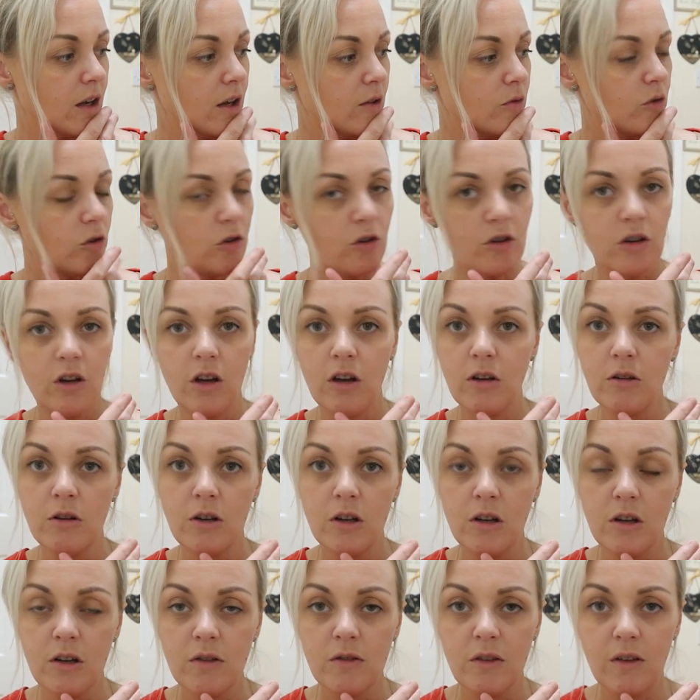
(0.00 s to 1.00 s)
I'm just gonna
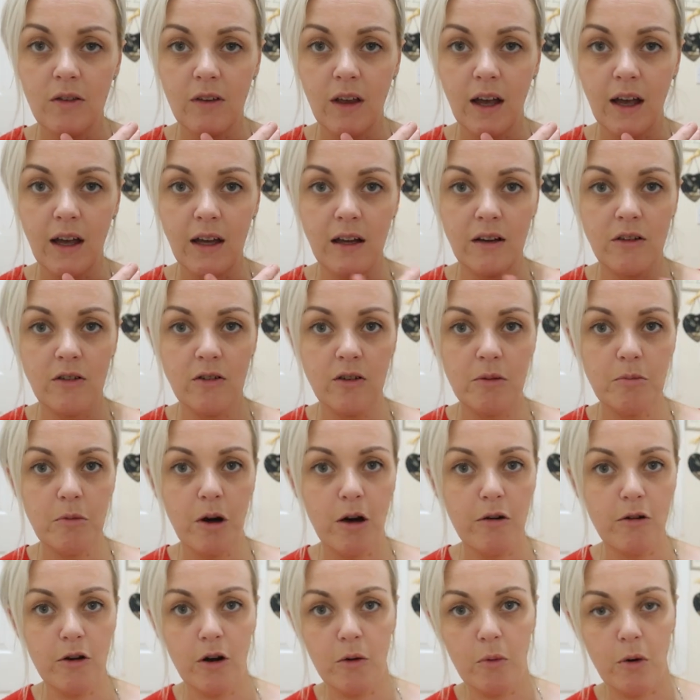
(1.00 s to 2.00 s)
decide
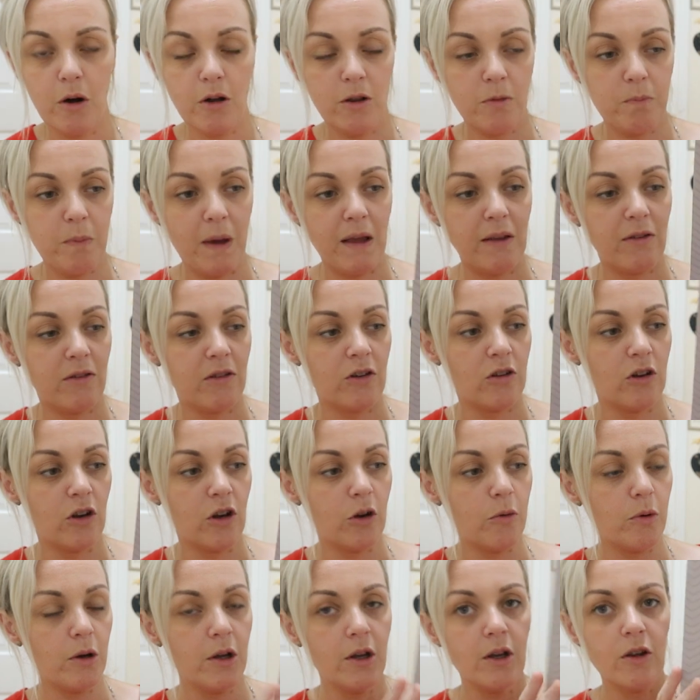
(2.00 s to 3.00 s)
tomorrow what's best to
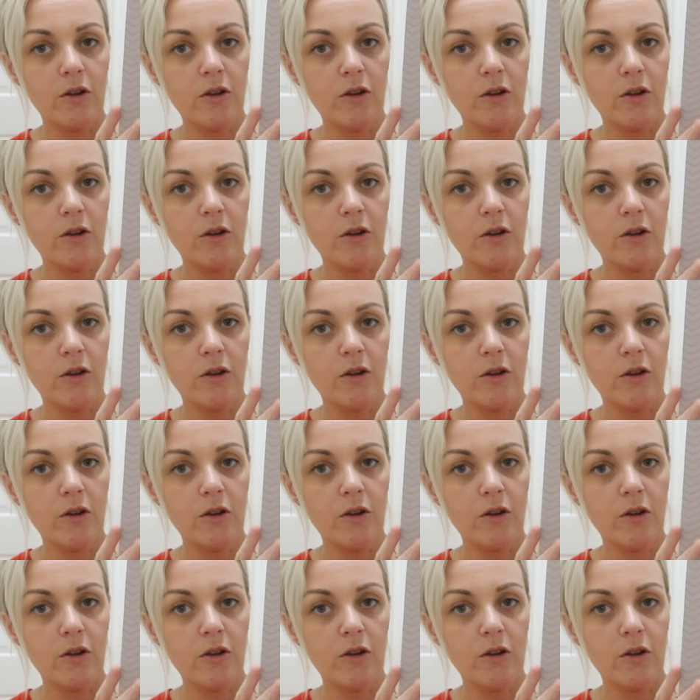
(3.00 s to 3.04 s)
do.